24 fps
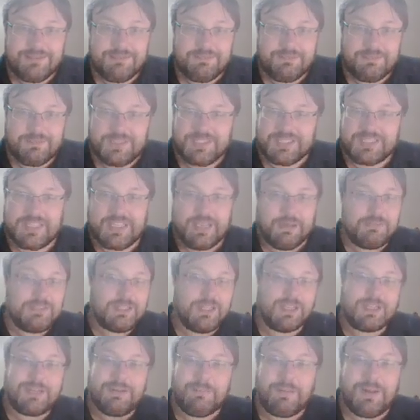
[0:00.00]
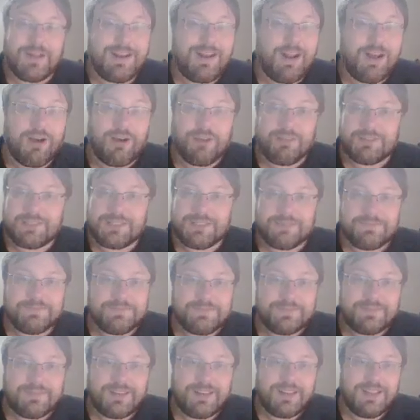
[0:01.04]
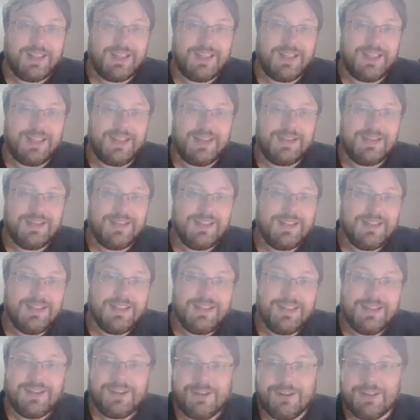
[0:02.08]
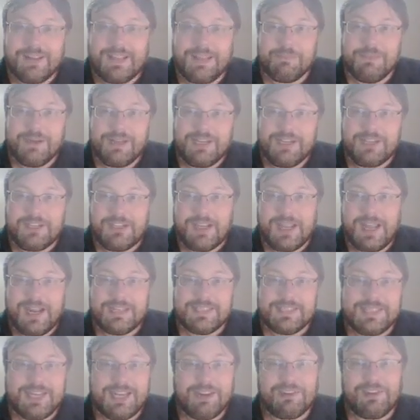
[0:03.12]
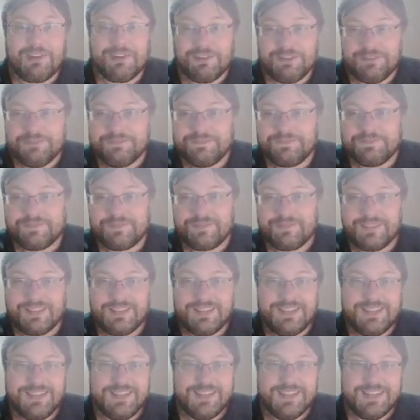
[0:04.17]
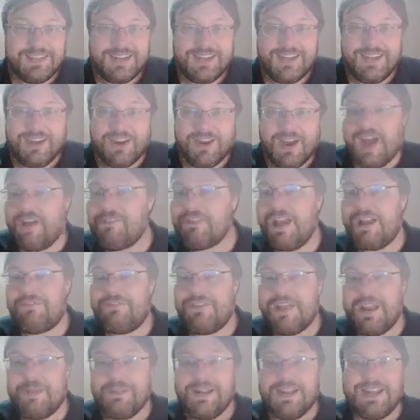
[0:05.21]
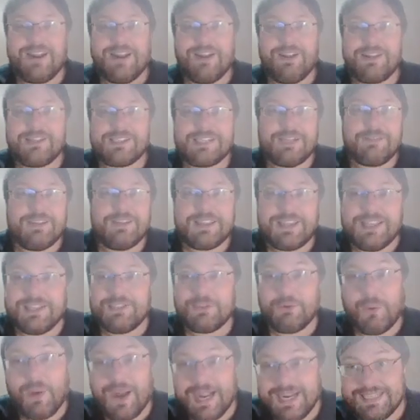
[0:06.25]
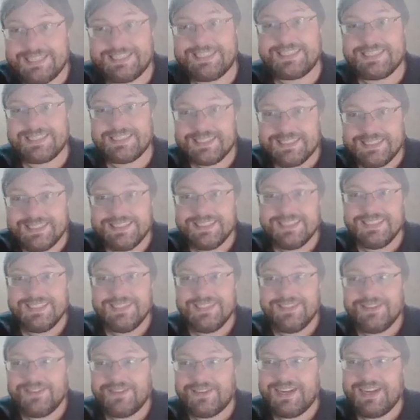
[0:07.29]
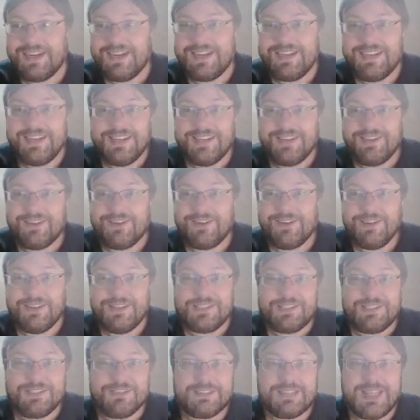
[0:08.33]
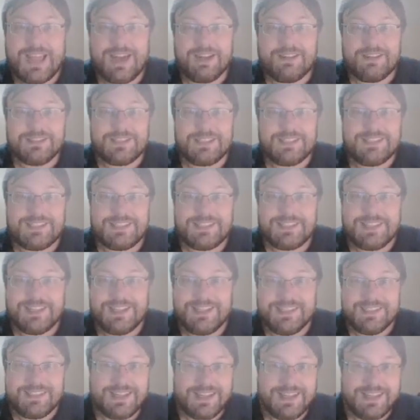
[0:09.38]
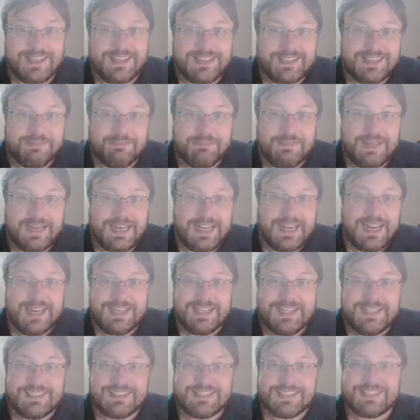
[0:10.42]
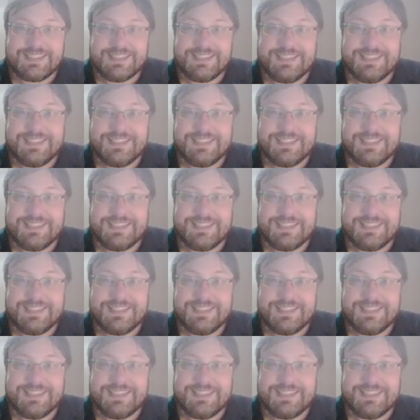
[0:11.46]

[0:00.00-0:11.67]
just come to a complete halt. And all that money that you had is now gone. I've had family that lost everything twice, right? Early 2000s, the mid 80s,